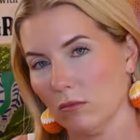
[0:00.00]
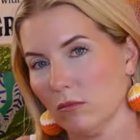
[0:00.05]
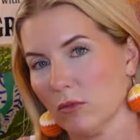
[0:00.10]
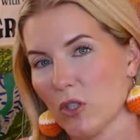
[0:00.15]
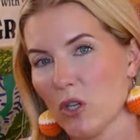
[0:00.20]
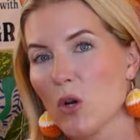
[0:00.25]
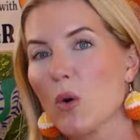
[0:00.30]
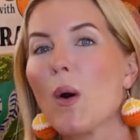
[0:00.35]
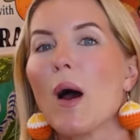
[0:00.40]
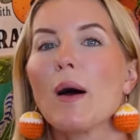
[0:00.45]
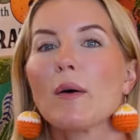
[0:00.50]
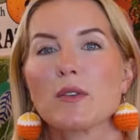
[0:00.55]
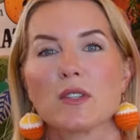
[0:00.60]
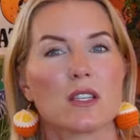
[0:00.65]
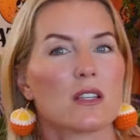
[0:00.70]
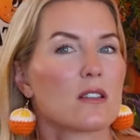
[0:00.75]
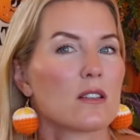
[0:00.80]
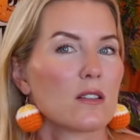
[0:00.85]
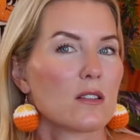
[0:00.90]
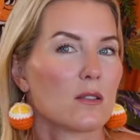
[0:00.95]
2
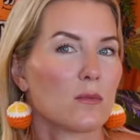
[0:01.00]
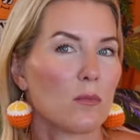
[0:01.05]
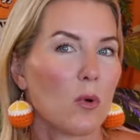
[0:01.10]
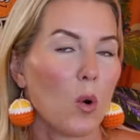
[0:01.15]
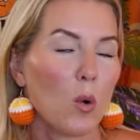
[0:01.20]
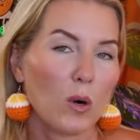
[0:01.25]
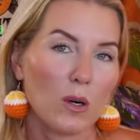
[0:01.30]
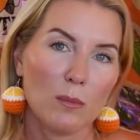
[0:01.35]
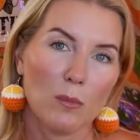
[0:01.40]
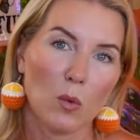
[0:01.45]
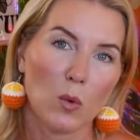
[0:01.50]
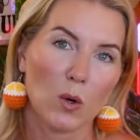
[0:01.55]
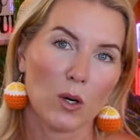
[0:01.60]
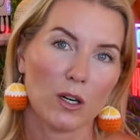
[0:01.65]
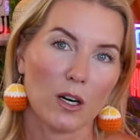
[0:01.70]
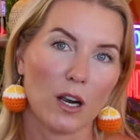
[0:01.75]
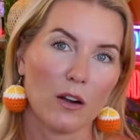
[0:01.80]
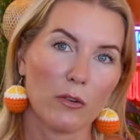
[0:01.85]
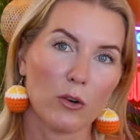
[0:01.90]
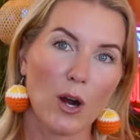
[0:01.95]
ounces or
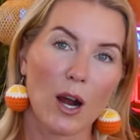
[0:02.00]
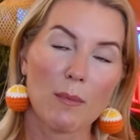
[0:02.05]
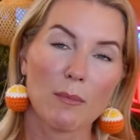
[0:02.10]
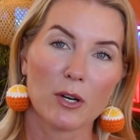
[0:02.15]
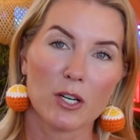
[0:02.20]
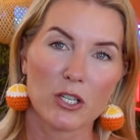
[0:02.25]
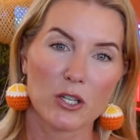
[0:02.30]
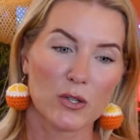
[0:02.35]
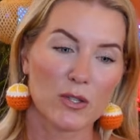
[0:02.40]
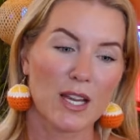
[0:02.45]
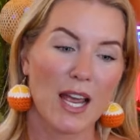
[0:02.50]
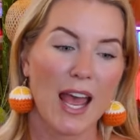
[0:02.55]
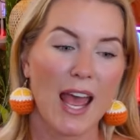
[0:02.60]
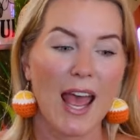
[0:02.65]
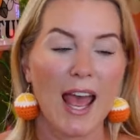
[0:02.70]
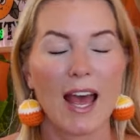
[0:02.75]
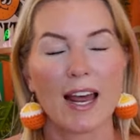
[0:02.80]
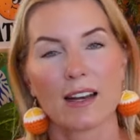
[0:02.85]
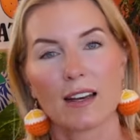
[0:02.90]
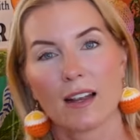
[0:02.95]
more of cranberry juice,
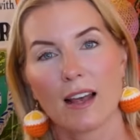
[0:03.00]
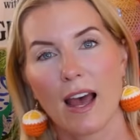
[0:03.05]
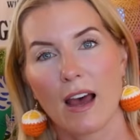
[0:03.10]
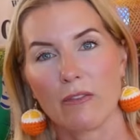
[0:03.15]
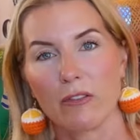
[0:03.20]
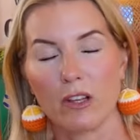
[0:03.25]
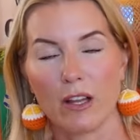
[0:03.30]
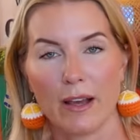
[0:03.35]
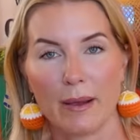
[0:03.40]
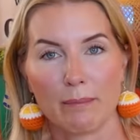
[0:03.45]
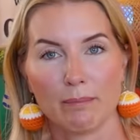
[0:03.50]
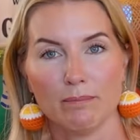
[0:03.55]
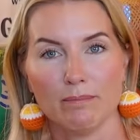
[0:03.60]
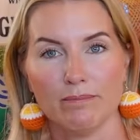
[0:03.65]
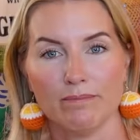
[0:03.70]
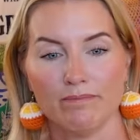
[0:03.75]
and half a lime.